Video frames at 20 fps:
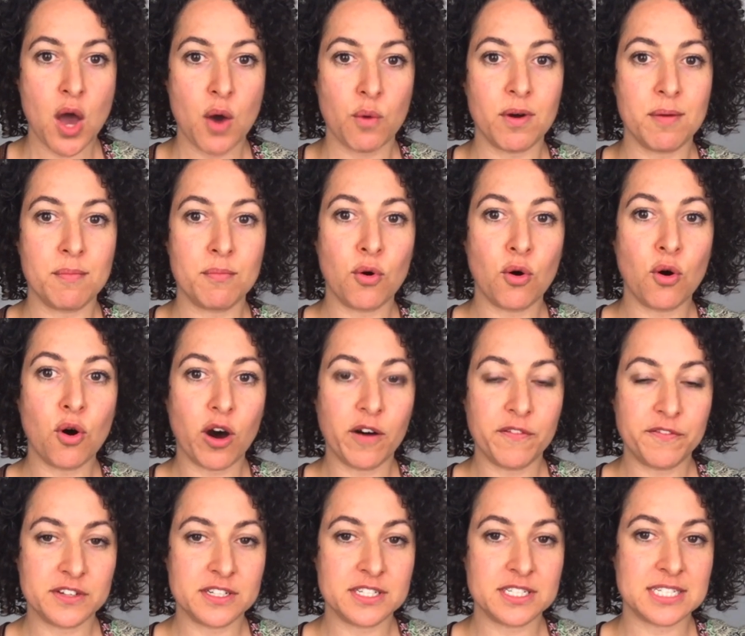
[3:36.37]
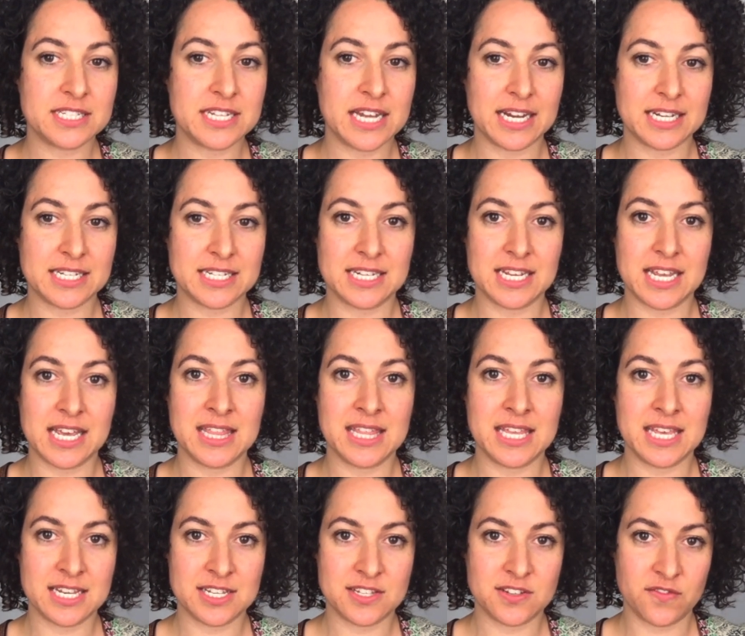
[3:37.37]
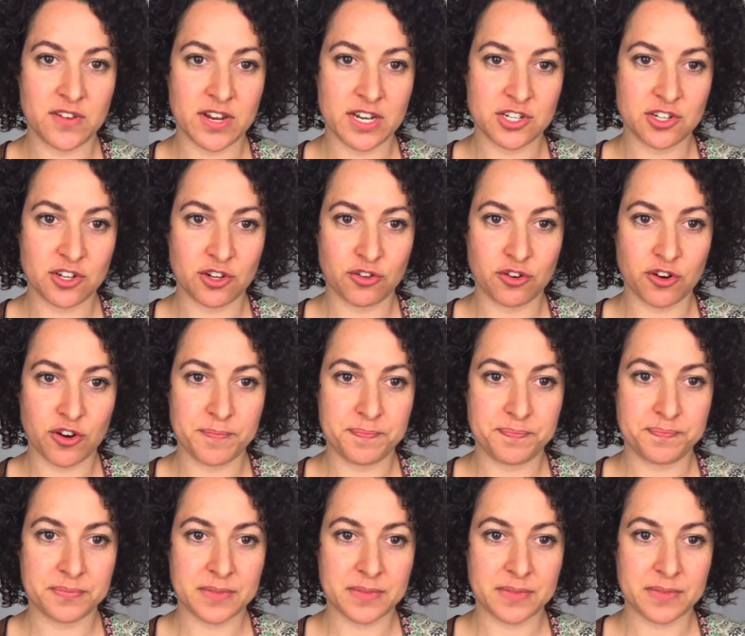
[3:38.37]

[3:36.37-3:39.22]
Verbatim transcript: were more often detected in the intervention group